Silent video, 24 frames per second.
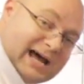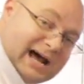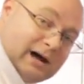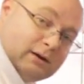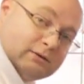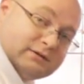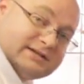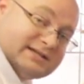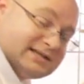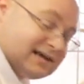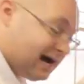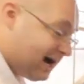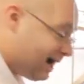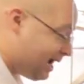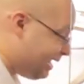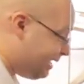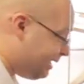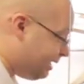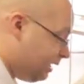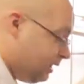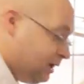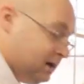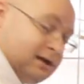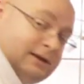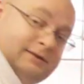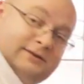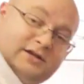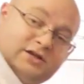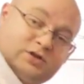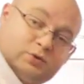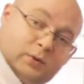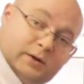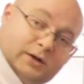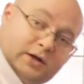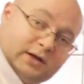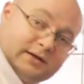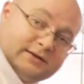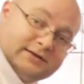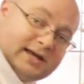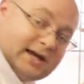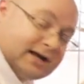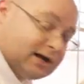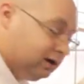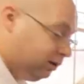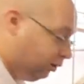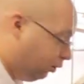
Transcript: outside. This way you can take a